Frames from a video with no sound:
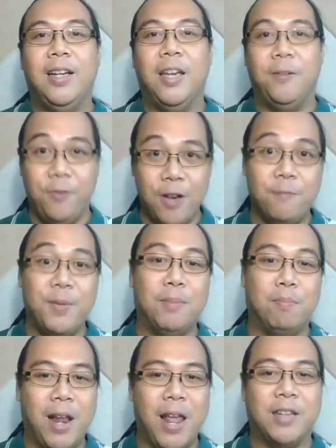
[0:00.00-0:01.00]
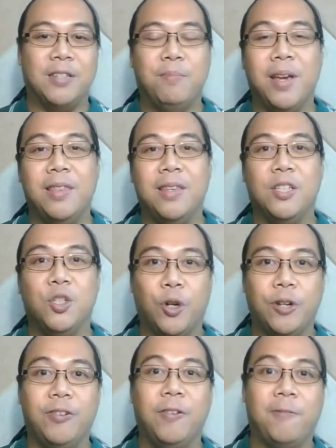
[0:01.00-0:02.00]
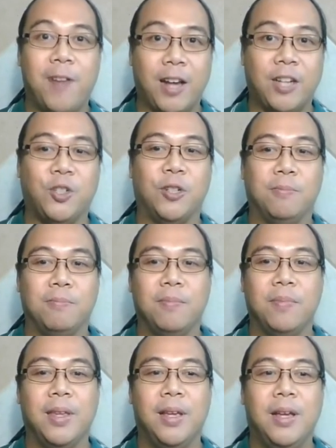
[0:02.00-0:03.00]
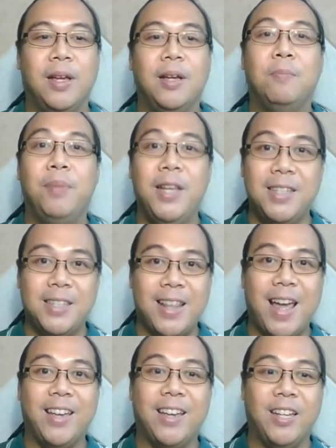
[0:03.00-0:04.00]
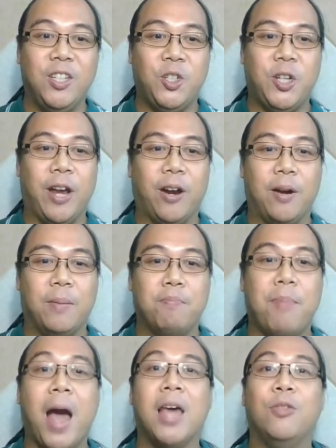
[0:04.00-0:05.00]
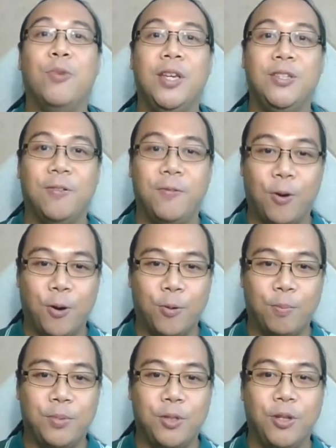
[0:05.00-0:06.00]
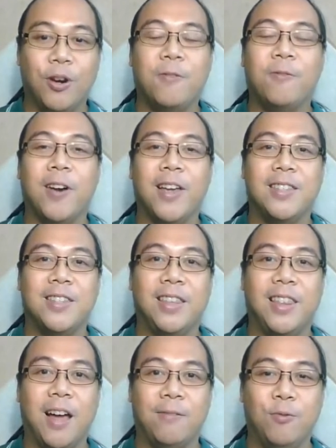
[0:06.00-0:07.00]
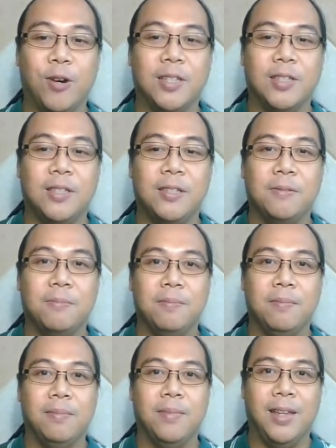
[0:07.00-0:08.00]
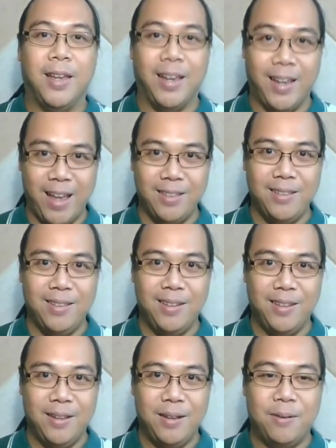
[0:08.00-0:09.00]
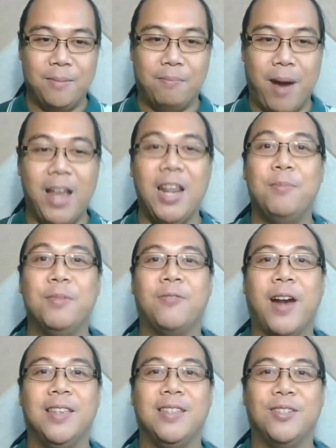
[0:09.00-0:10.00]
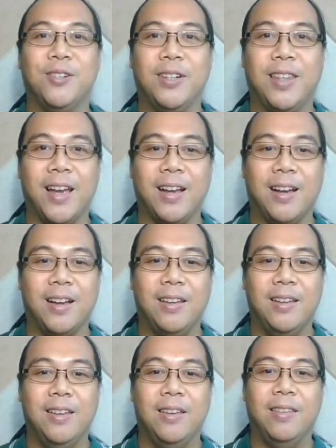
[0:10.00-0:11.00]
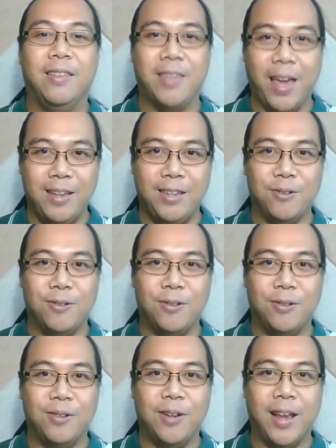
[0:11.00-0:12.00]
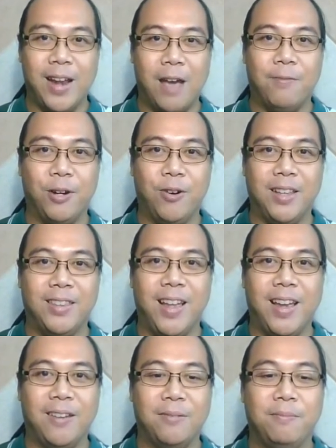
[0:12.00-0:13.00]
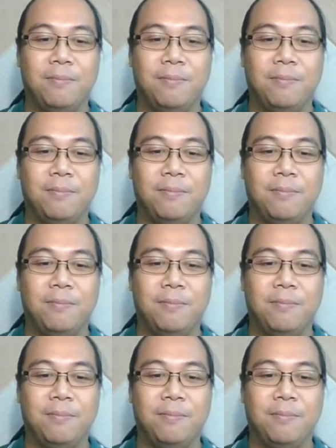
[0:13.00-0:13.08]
If you have been blessed by this short reflection, please like and share Pathways of Hope to your friends and loved ones. Again, my name is Francis Ortega. Thank you and have a great day.